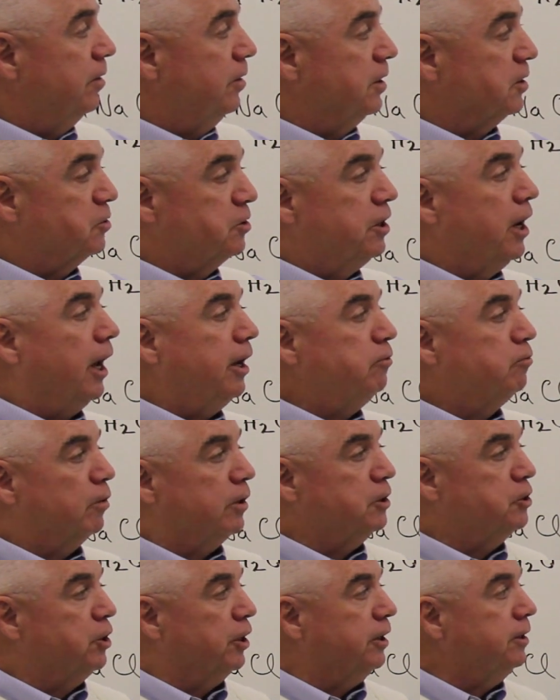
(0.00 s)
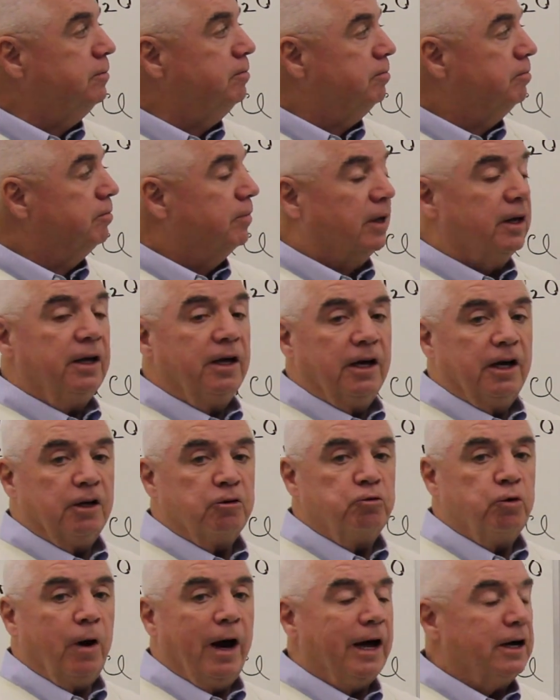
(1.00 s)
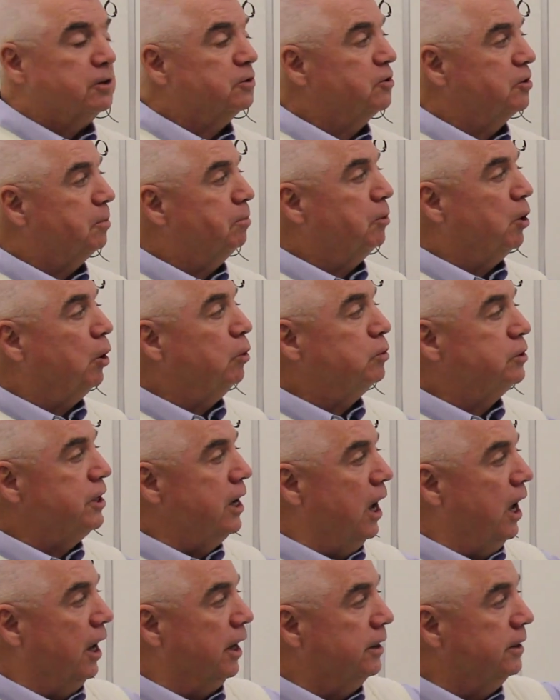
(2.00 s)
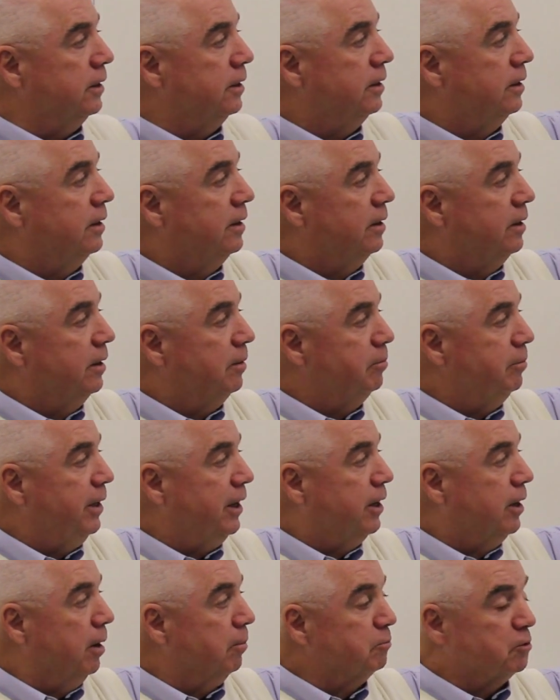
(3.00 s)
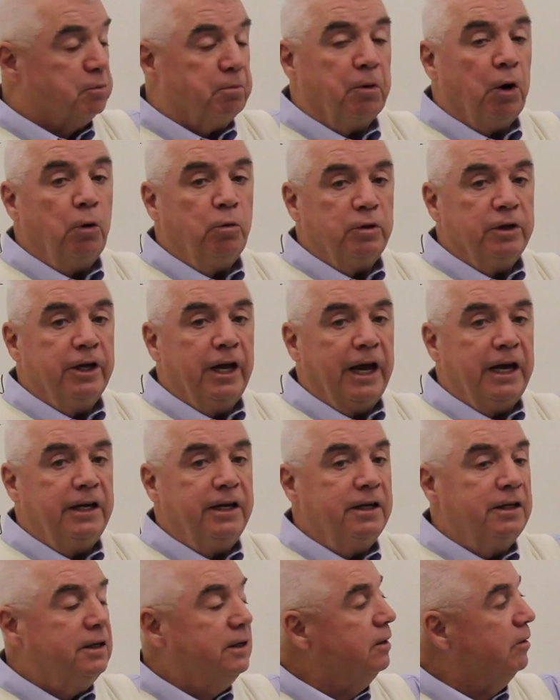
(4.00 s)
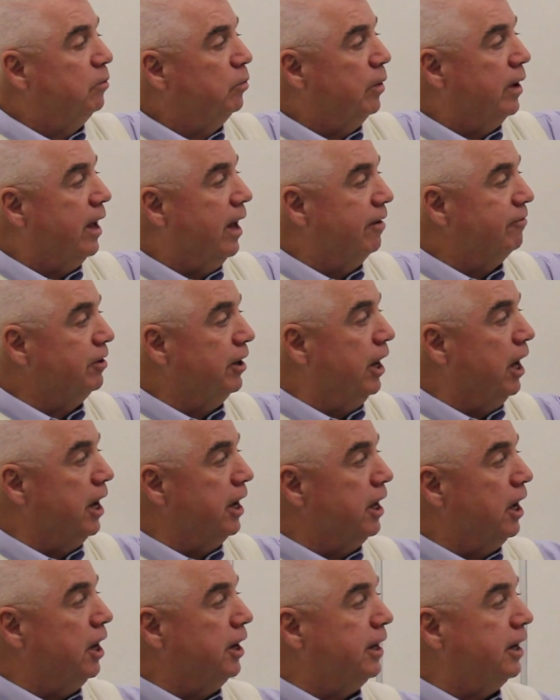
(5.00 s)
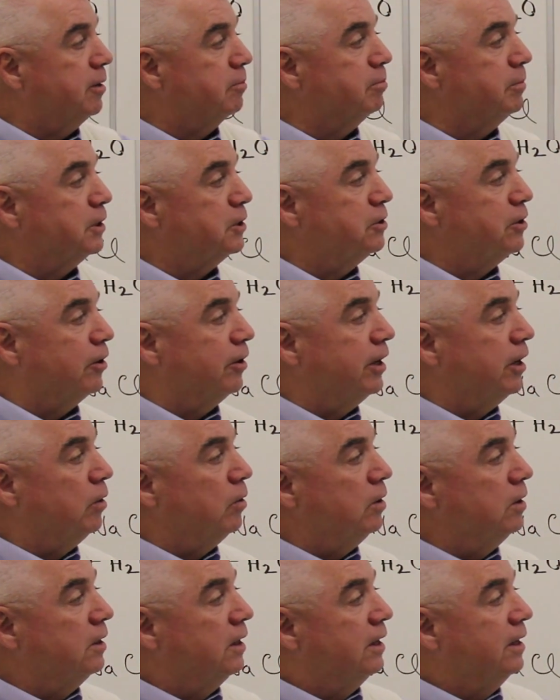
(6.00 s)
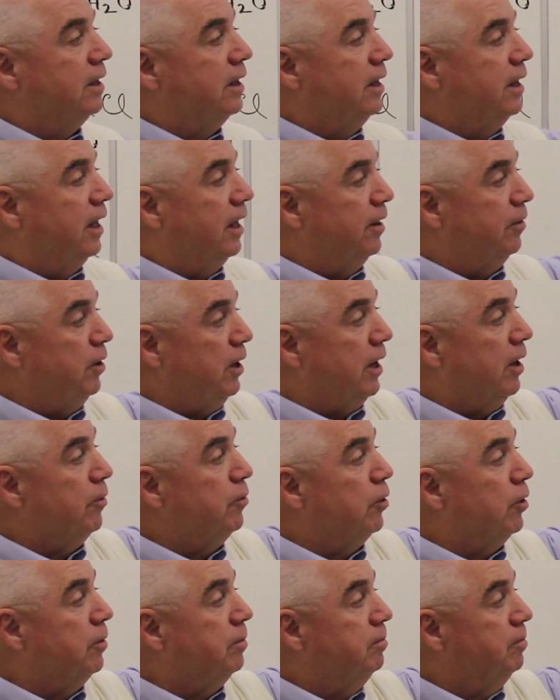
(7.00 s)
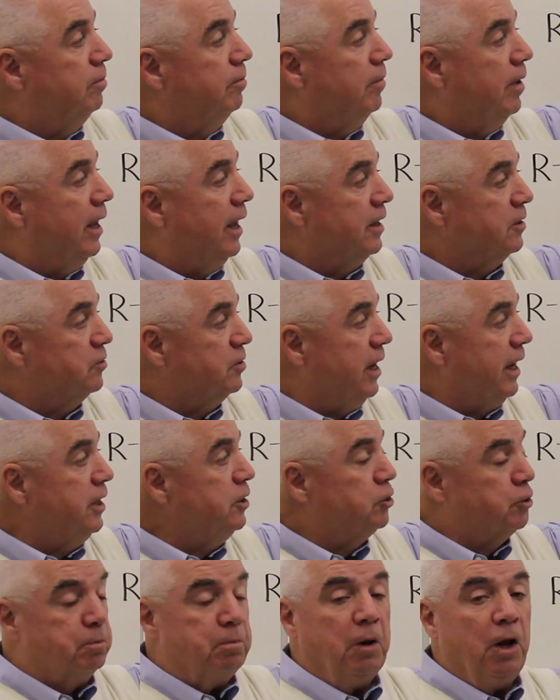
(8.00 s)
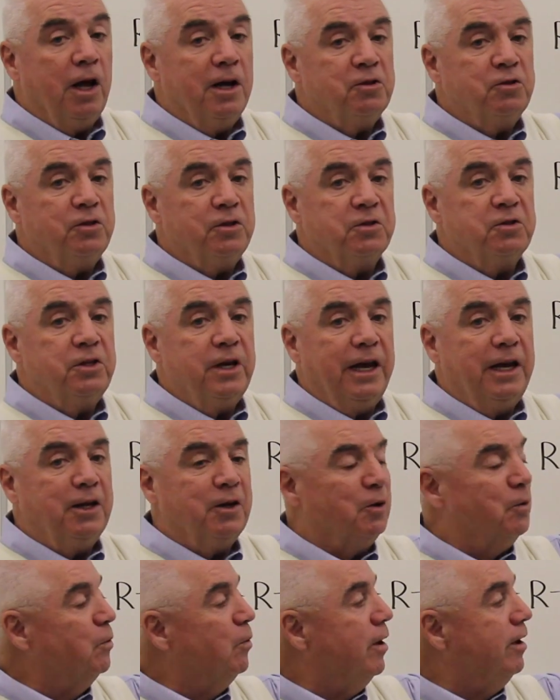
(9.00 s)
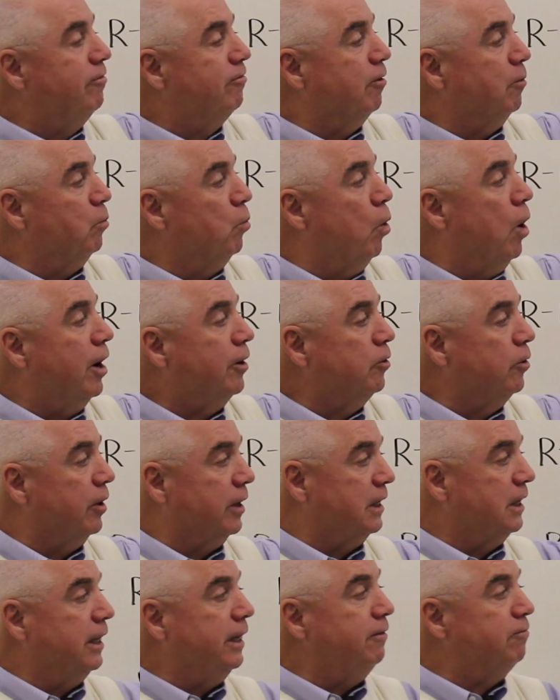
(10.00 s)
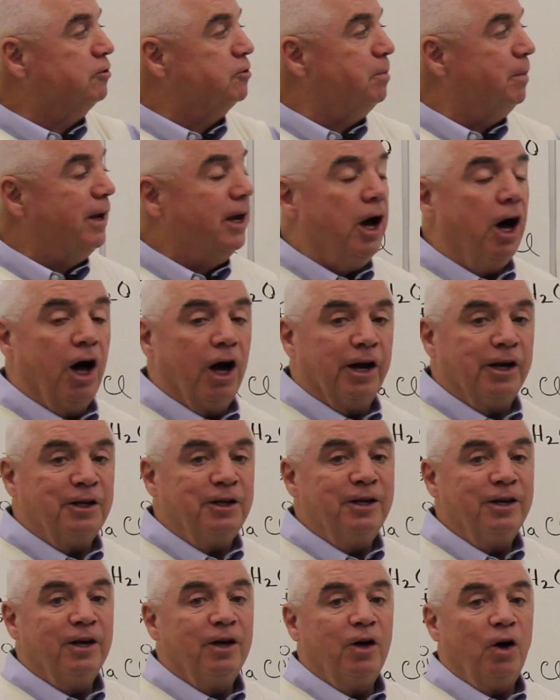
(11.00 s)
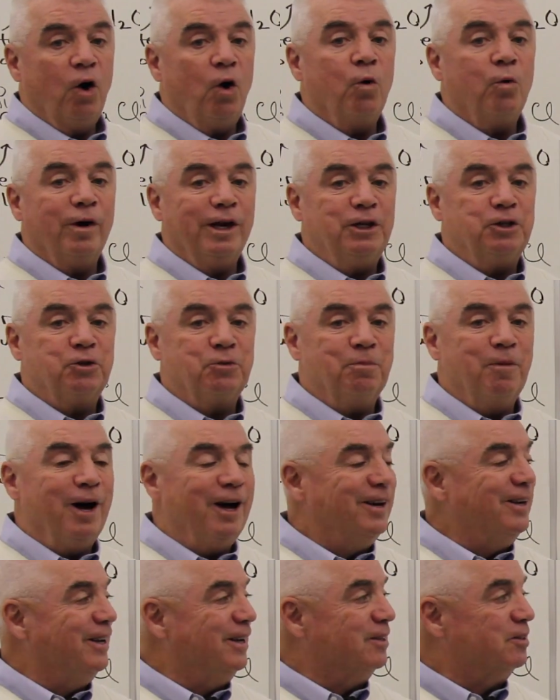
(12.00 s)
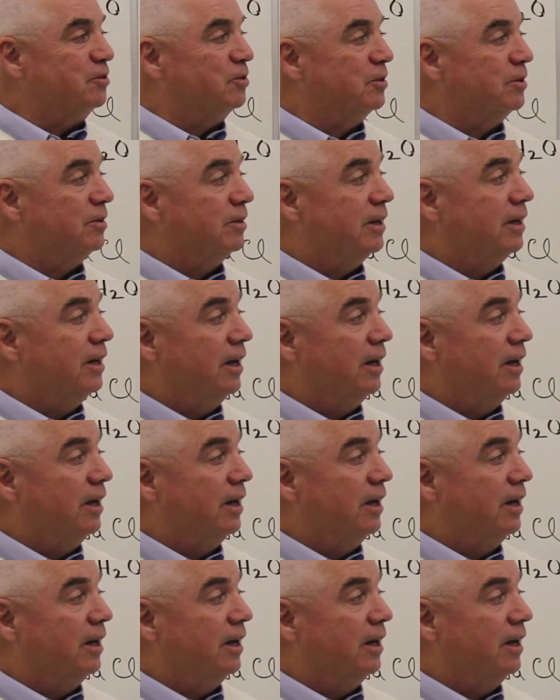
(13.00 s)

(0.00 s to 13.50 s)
this nitrogen attracts a proton, becomes protonated. We have an ionic material. And the other, as H plus is taken away from water, it leaves behind OH minus,